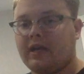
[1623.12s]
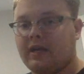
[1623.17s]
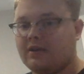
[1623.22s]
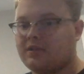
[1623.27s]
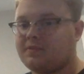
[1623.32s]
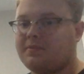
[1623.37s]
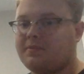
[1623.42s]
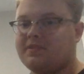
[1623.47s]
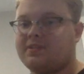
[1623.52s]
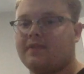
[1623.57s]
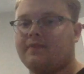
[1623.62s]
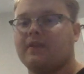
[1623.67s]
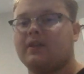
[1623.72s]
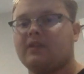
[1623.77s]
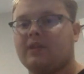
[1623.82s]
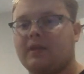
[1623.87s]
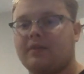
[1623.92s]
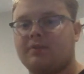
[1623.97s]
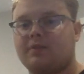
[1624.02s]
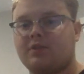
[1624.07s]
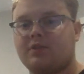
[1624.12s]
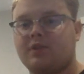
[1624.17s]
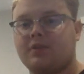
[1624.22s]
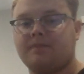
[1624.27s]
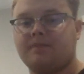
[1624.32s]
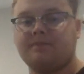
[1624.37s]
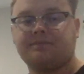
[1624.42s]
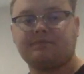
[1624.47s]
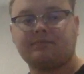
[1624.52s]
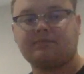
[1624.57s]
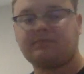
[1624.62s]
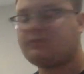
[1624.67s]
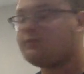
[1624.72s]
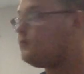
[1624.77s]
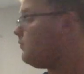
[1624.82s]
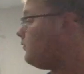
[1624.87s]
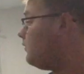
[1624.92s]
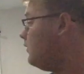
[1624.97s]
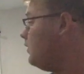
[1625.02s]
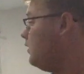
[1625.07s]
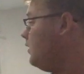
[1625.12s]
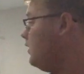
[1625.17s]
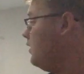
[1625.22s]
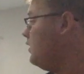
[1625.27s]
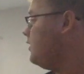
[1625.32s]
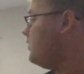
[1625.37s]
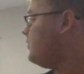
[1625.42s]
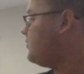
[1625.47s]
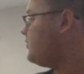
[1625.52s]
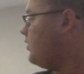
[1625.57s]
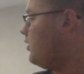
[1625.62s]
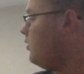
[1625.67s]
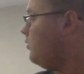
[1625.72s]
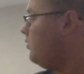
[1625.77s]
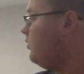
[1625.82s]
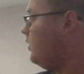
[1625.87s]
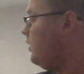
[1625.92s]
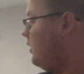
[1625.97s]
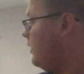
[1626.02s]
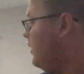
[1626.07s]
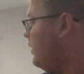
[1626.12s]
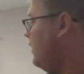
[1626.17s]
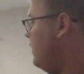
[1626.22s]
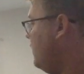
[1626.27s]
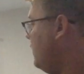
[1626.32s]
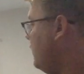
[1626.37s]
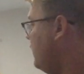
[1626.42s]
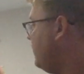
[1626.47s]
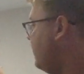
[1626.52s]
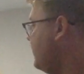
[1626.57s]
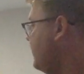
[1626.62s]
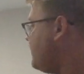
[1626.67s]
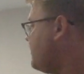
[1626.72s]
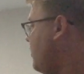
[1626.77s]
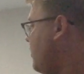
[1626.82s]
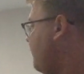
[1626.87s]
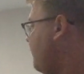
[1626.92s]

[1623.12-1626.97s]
and a specific temperature. So let's go